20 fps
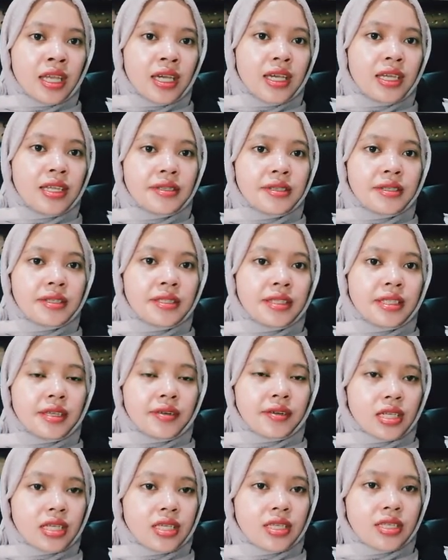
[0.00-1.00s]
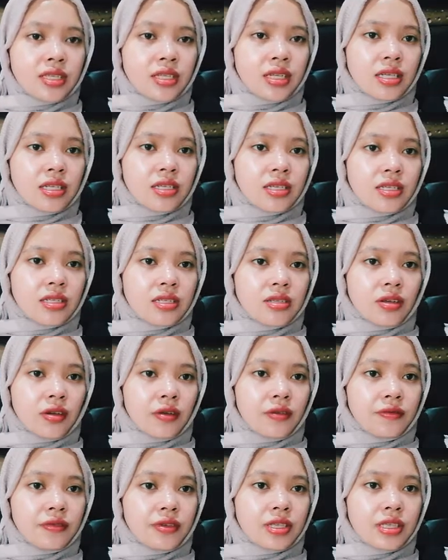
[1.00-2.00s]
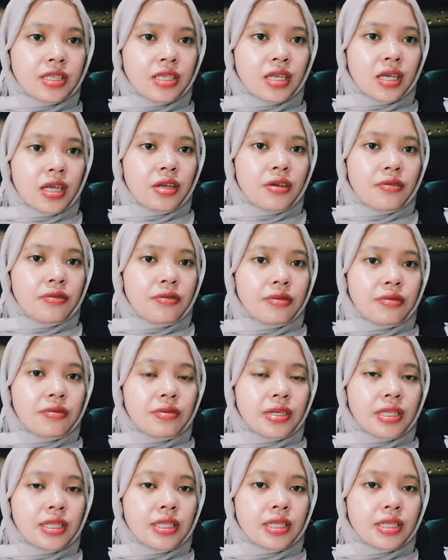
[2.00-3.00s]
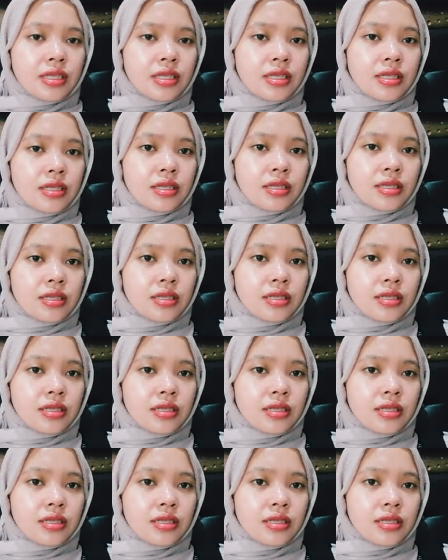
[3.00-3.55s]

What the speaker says: in the registration office wherein the